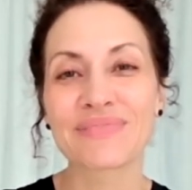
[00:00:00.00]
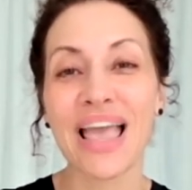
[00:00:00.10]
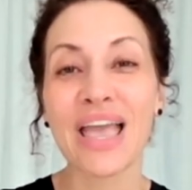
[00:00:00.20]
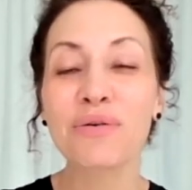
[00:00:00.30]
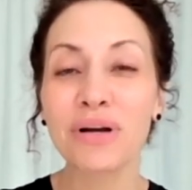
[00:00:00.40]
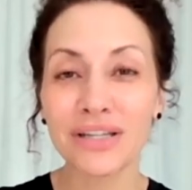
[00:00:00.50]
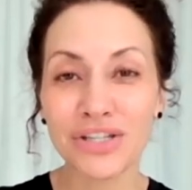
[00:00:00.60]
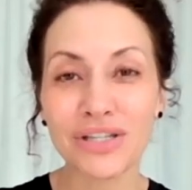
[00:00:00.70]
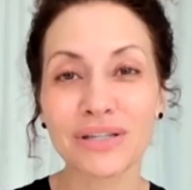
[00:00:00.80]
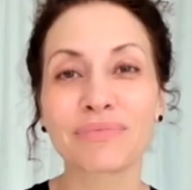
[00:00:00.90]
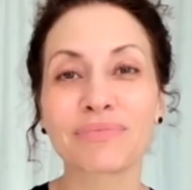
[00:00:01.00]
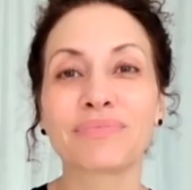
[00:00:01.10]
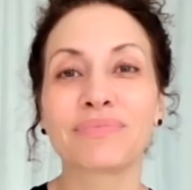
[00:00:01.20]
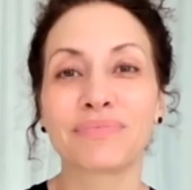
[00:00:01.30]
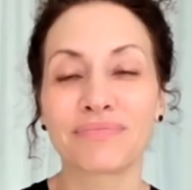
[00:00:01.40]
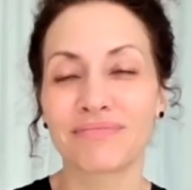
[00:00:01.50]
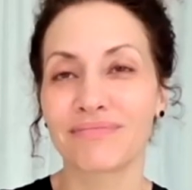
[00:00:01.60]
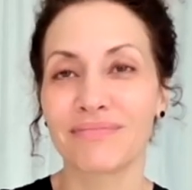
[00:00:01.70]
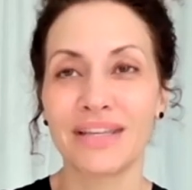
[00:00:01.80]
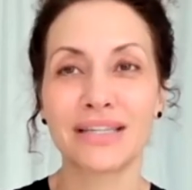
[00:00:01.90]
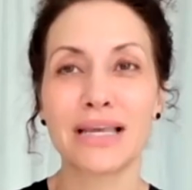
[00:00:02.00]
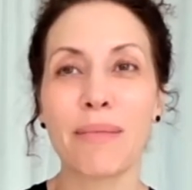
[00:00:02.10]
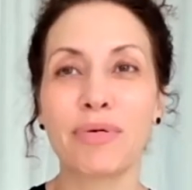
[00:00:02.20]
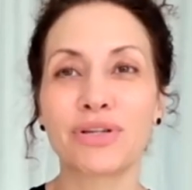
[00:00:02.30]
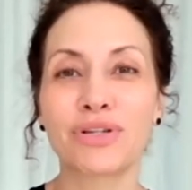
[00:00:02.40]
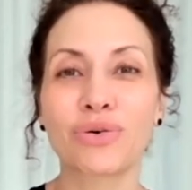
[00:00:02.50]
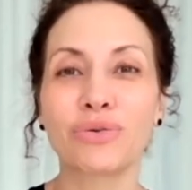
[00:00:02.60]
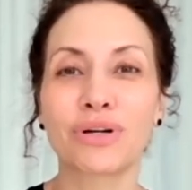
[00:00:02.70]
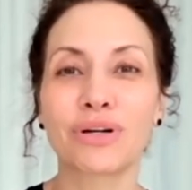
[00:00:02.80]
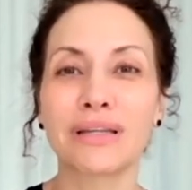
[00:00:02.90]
Anguished is a tap on the shoulder.